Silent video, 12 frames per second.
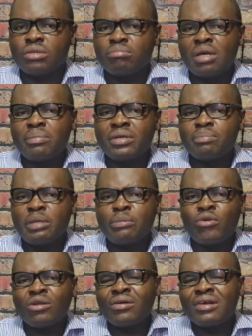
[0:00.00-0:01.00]
Maybe
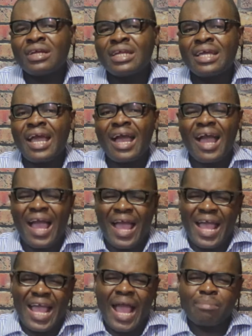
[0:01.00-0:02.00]
people are not really
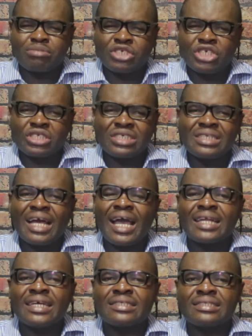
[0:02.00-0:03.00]
appreciating that
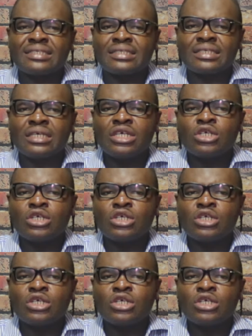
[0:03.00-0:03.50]
identity.